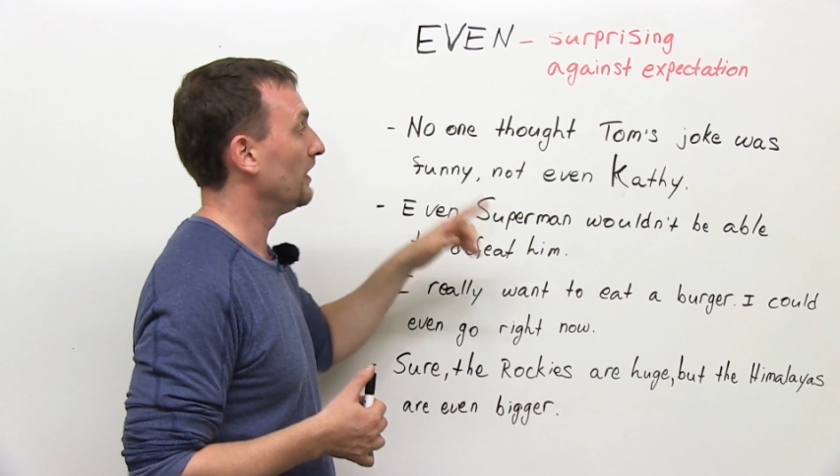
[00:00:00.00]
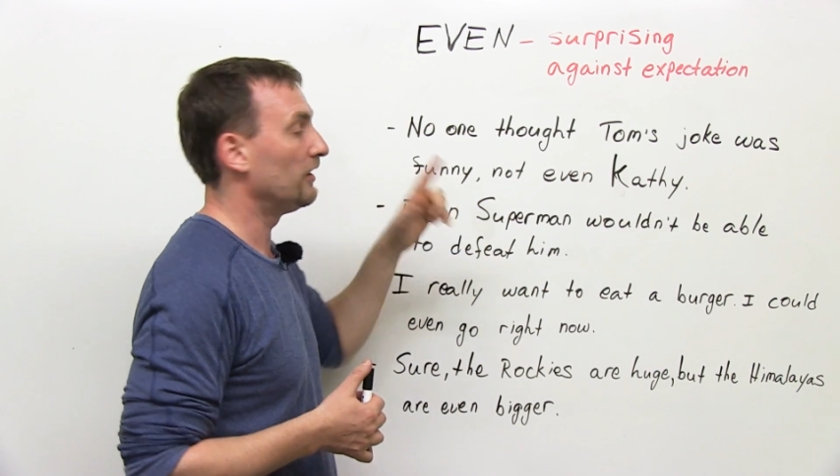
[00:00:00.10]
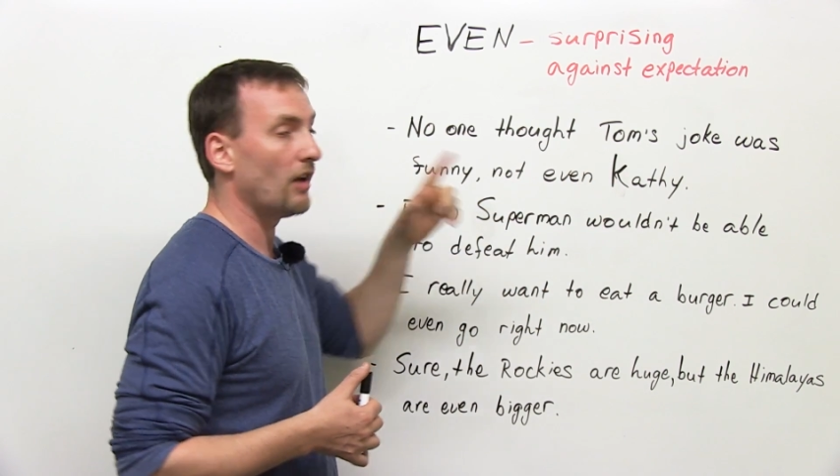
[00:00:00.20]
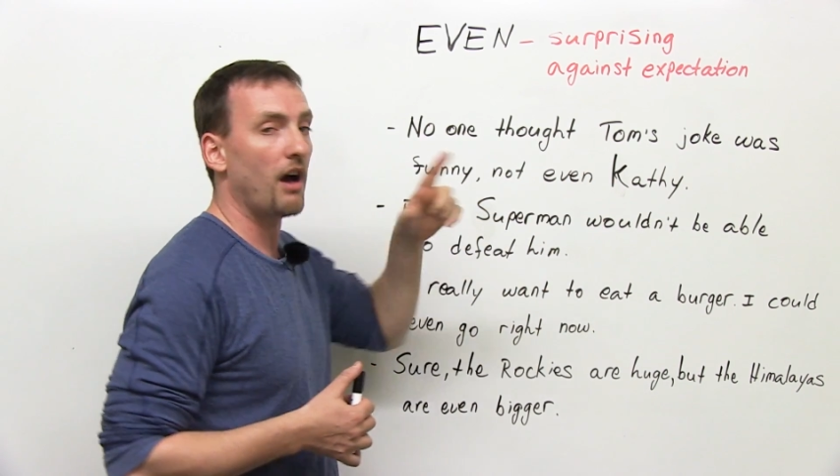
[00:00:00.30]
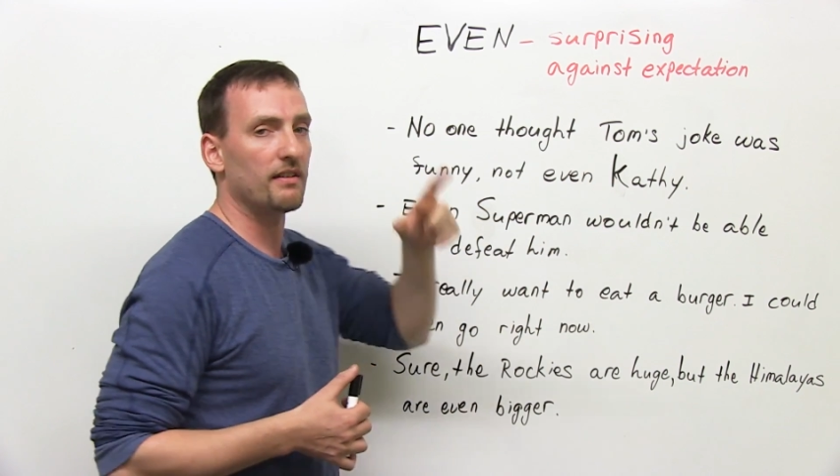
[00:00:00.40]

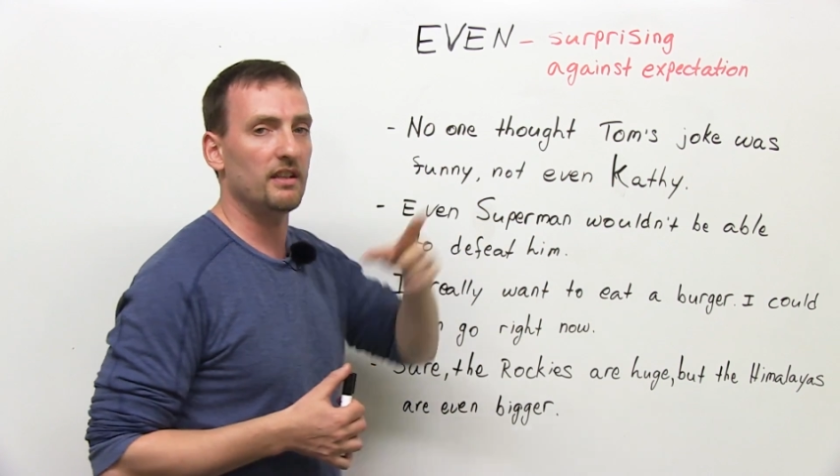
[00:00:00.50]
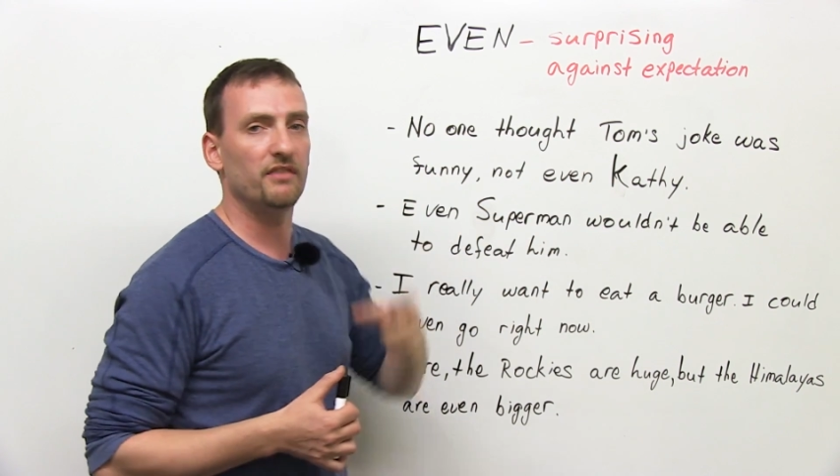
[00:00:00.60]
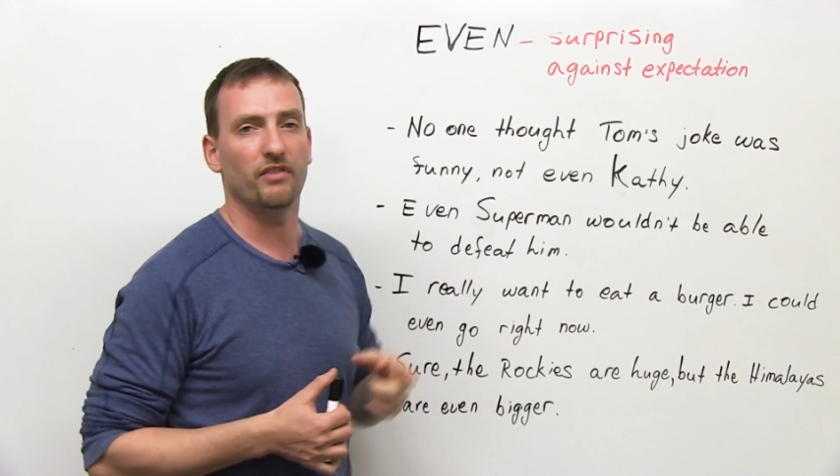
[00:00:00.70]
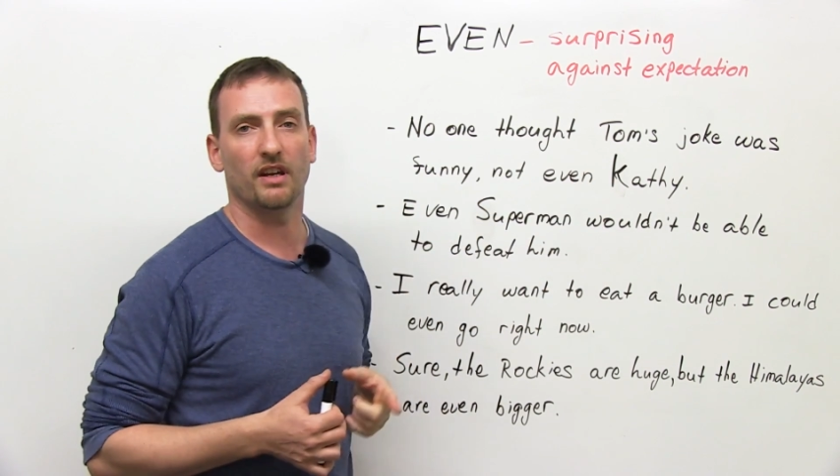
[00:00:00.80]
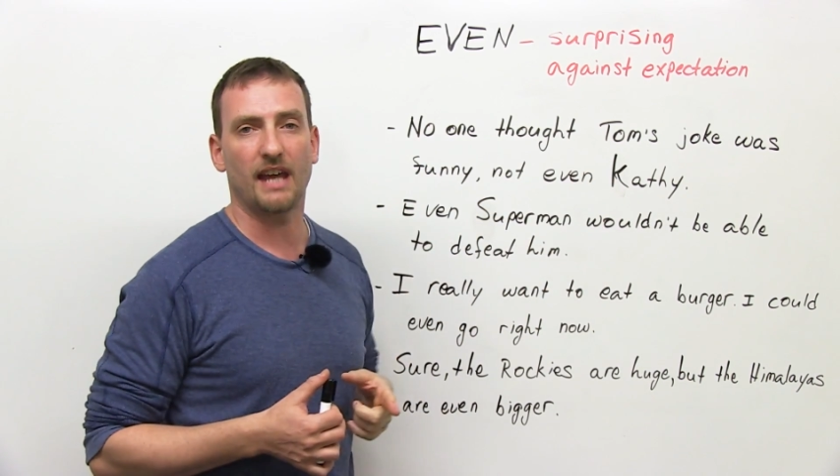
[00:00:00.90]
not
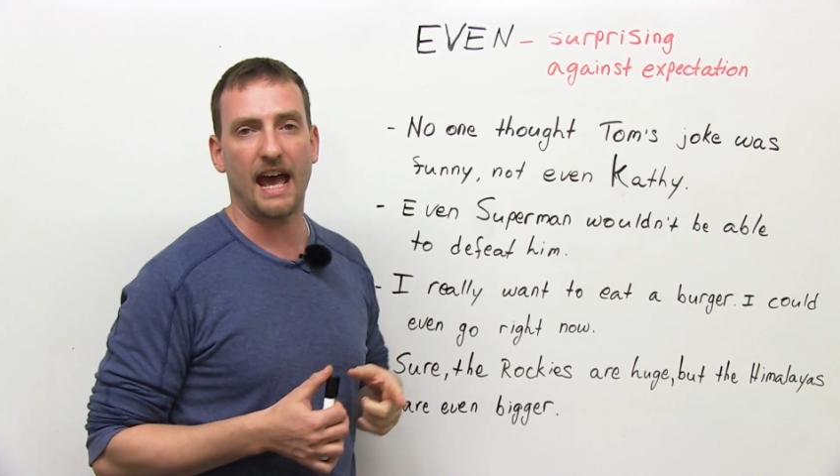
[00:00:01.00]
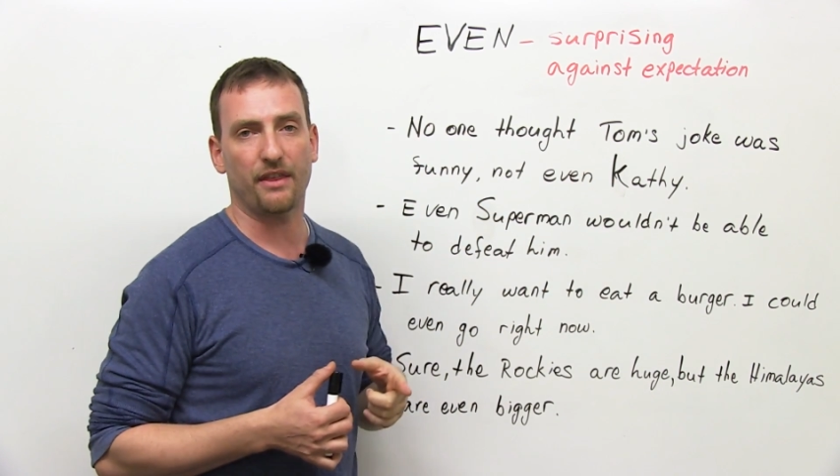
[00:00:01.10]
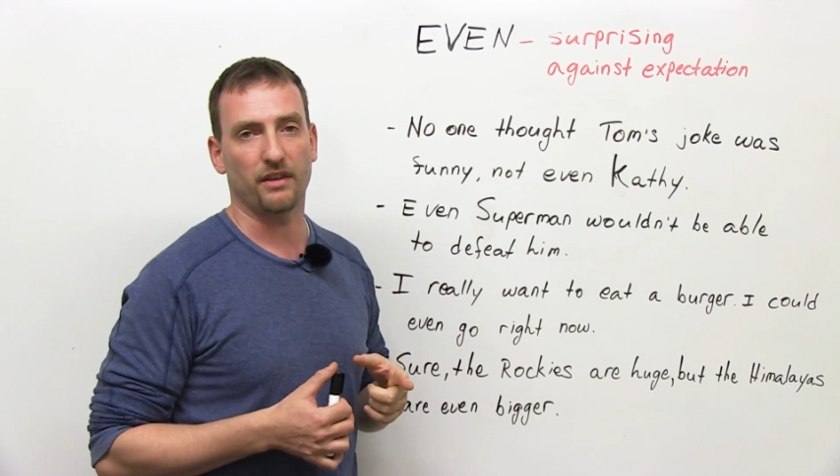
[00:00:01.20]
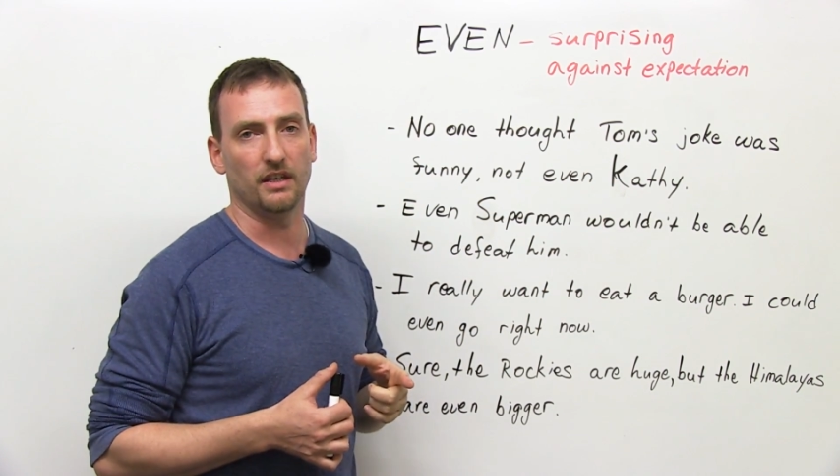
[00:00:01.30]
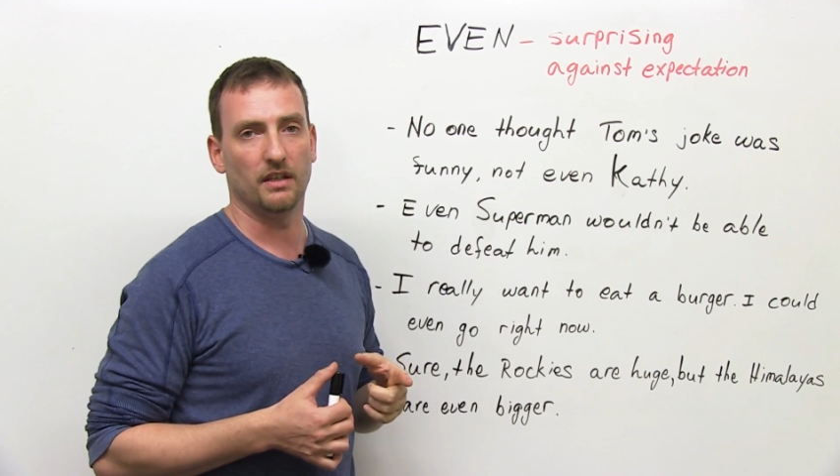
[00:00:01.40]
even
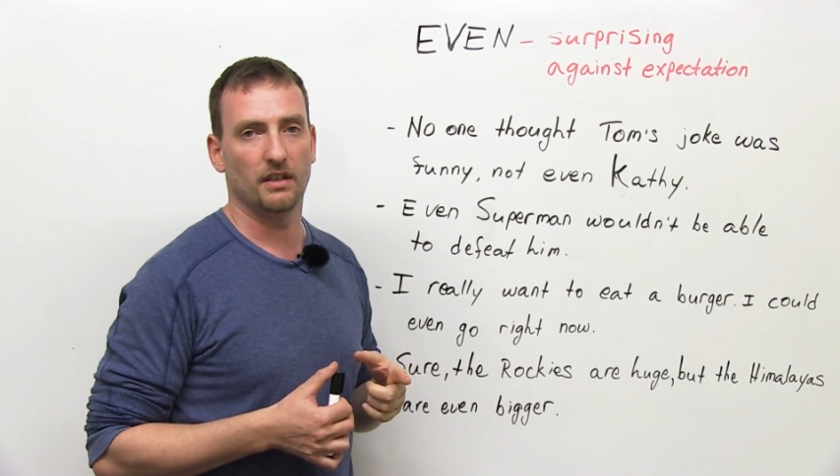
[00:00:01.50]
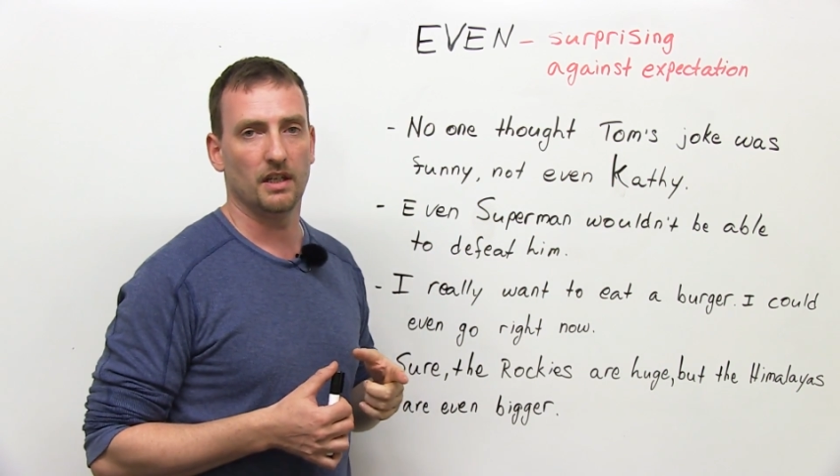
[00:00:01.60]
Kathy.